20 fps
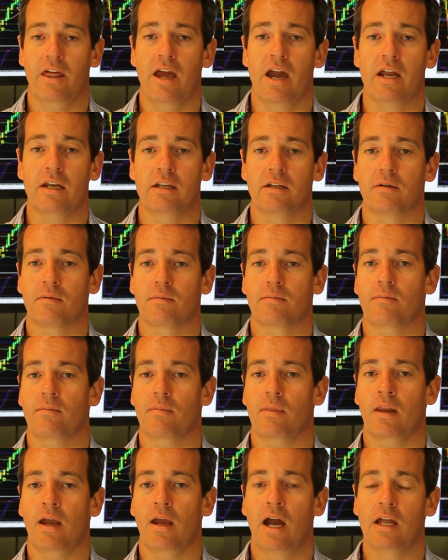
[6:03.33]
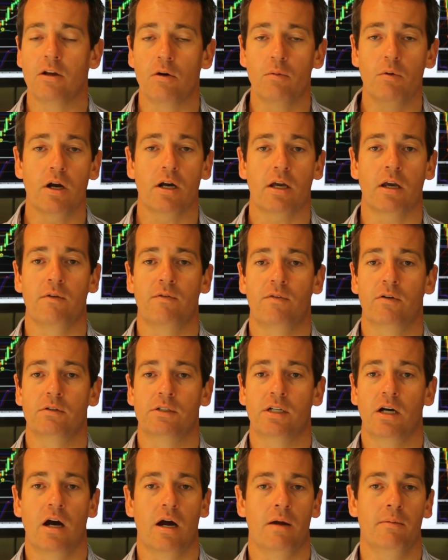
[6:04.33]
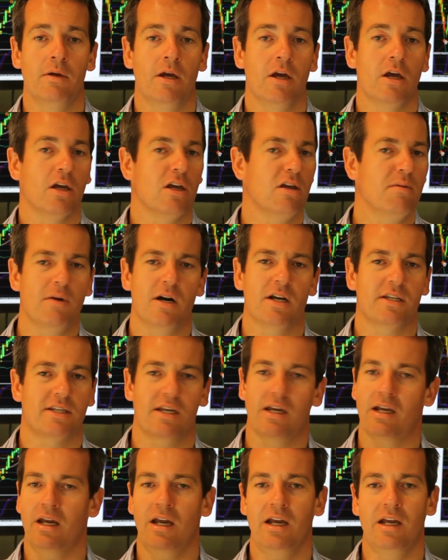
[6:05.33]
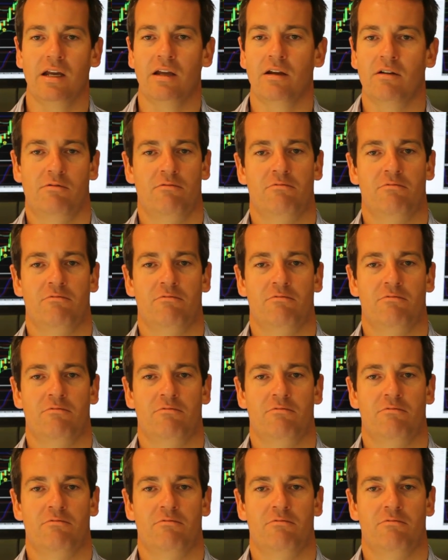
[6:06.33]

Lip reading: that and you're working full time, you might say, hey,